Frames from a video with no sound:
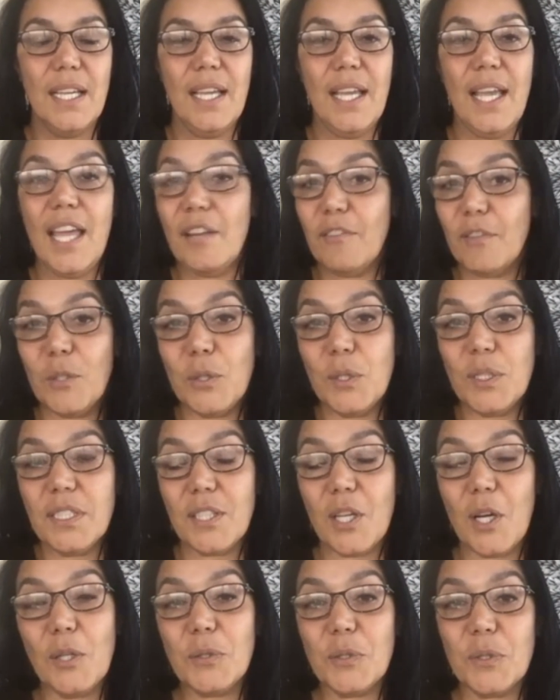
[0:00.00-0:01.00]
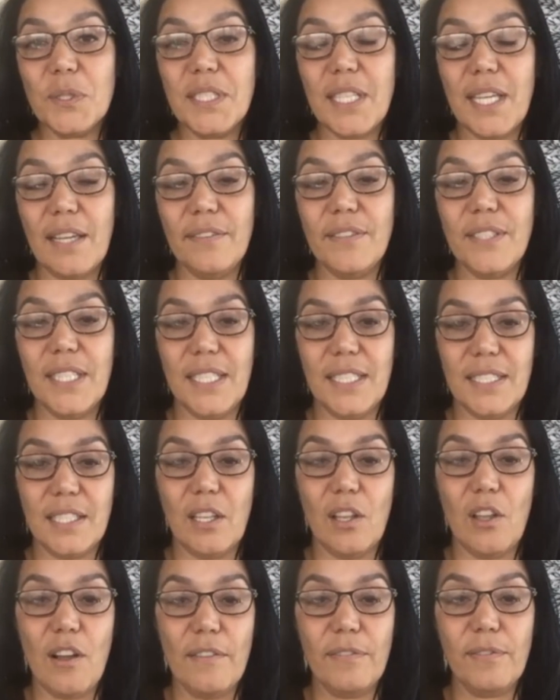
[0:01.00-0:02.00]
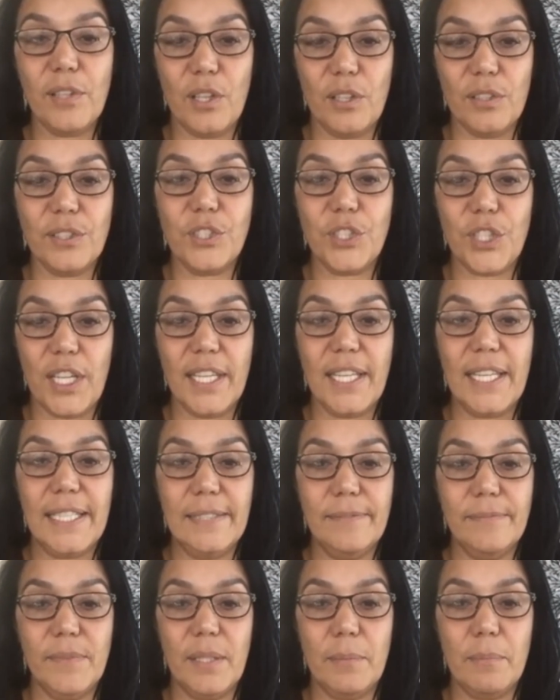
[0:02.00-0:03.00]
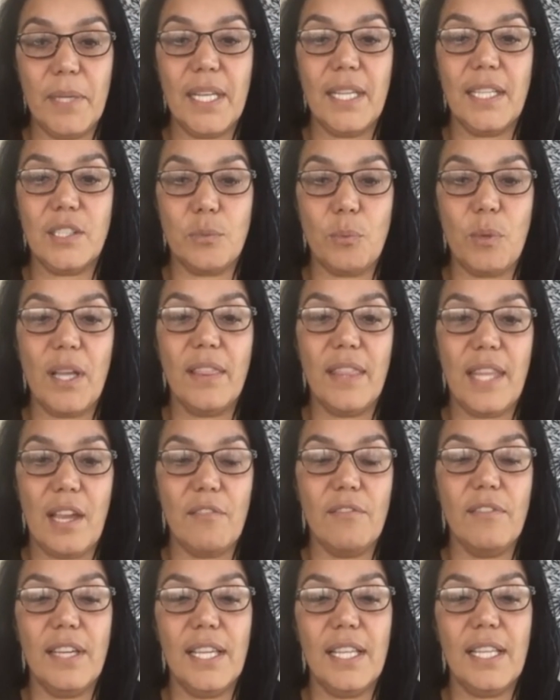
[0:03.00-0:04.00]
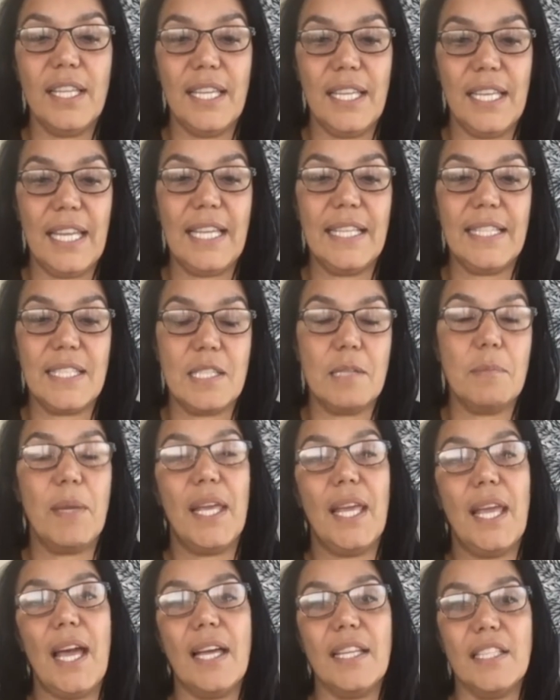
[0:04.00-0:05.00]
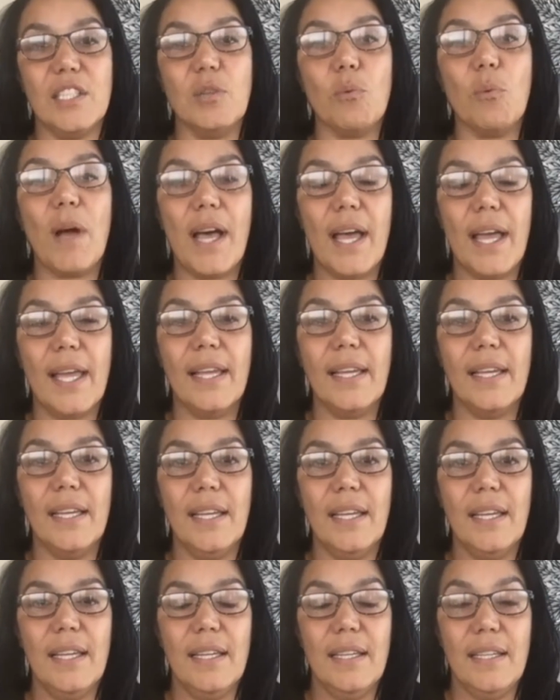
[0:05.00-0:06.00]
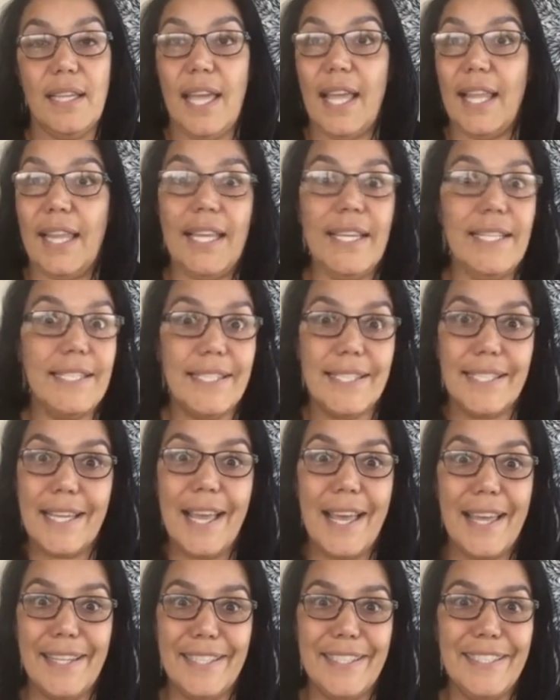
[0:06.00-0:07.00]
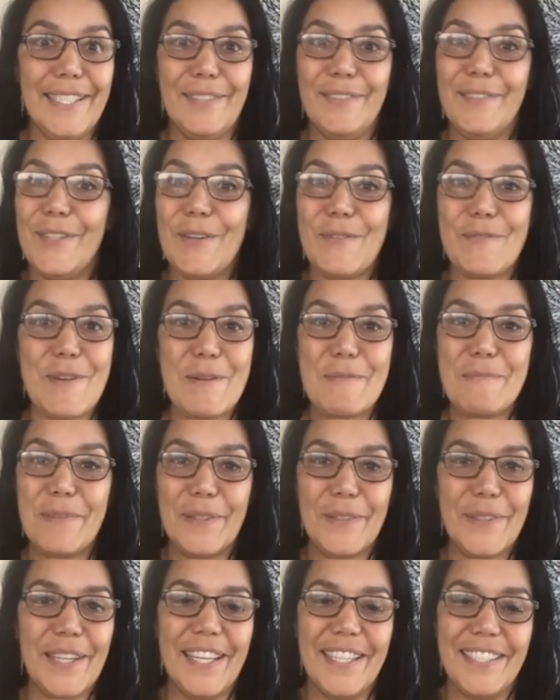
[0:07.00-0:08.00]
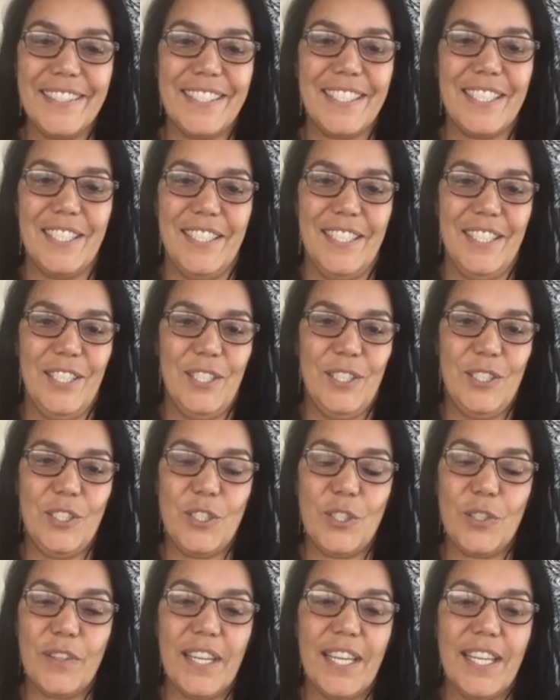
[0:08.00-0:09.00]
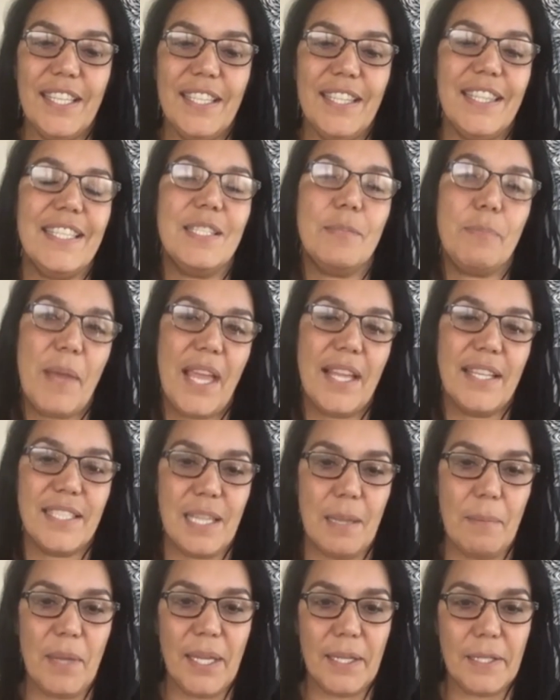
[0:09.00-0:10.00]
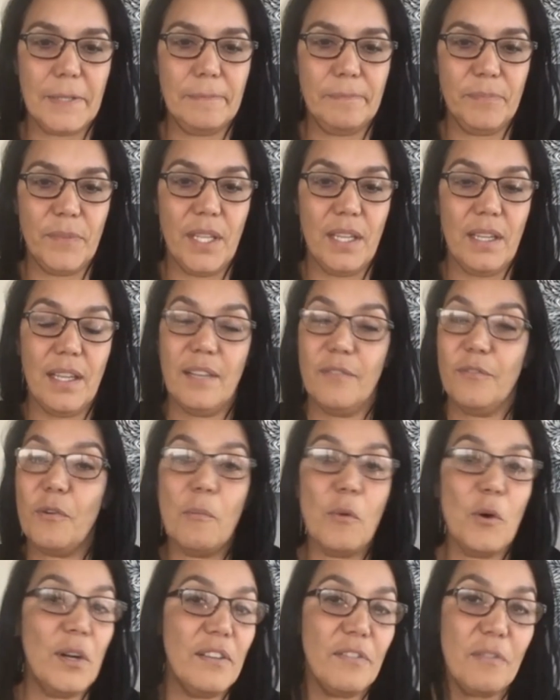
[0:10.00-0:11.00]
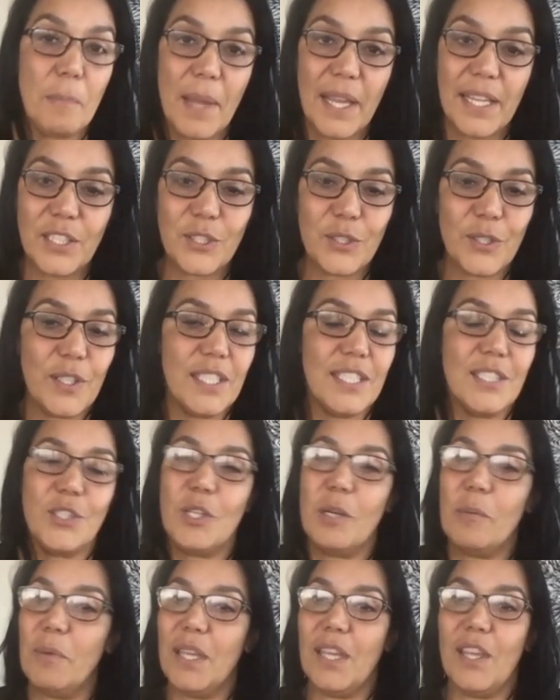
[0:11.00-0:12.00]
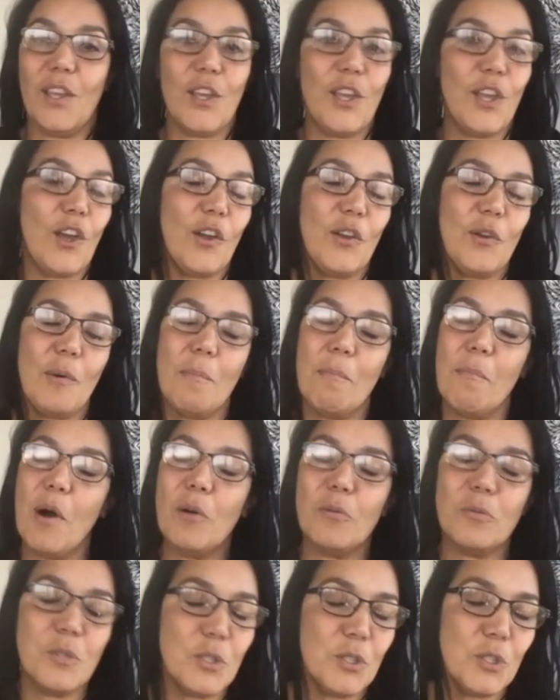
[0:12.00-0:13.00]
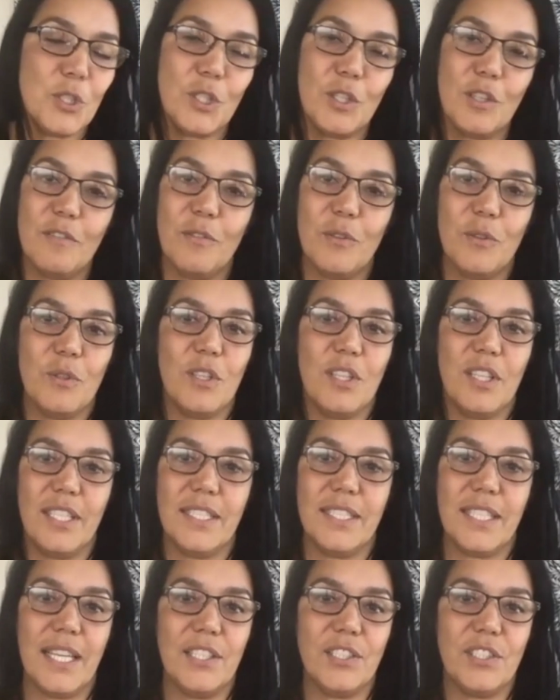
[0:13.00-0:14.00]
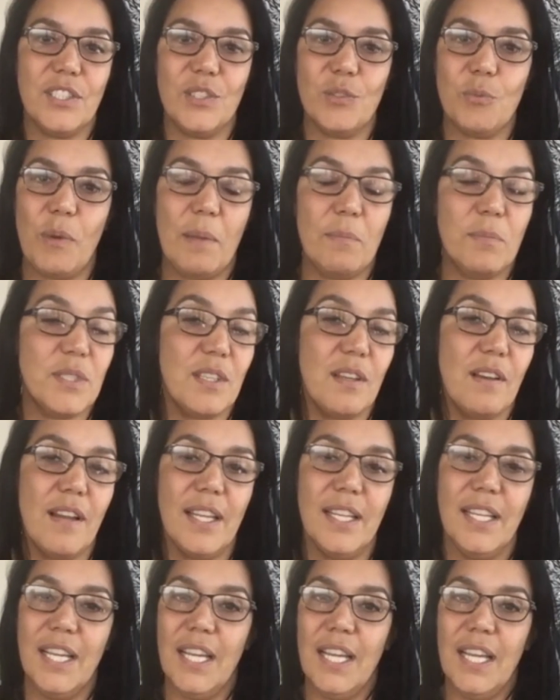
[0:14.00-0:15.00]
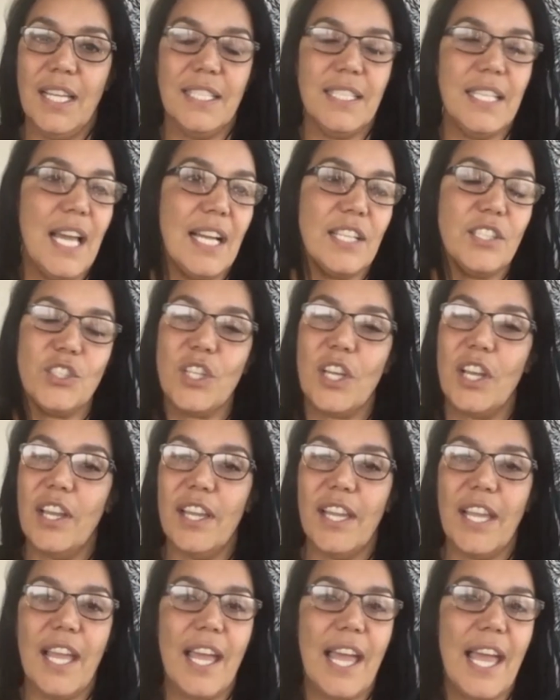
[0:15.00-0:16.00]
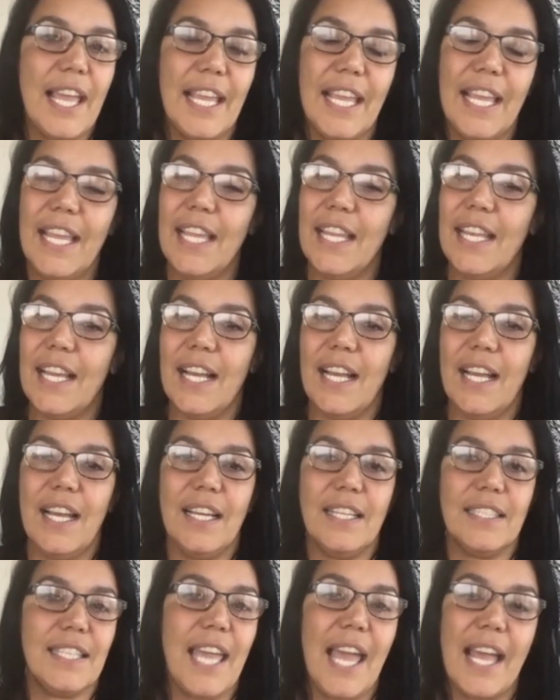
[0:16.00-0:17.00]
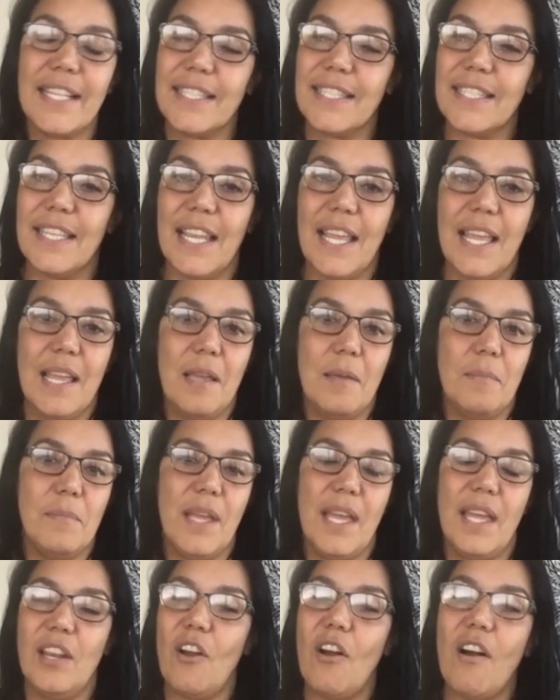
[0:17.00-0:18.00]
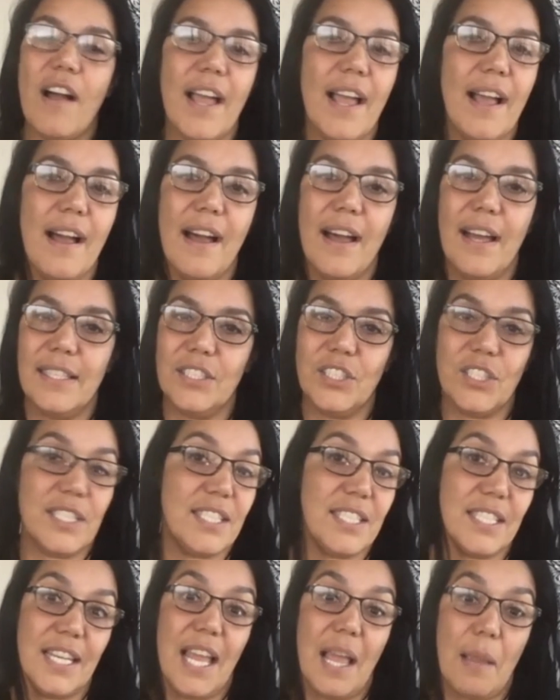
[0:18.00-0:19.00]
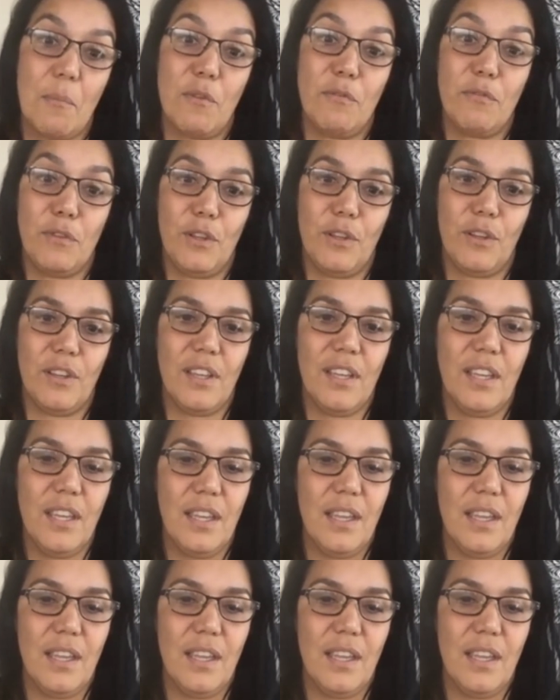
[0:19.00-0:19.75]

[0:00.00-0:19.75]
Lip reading: And of course, cultural safety is a lifelong journey, but it's one that really needs to be underway, at least started, if not well progressed, during this pandemic. And for more information on this topic, you can go to a multitude of organisations' website, NACHO, AIDA, CATSNM and iHeart, just to name a few.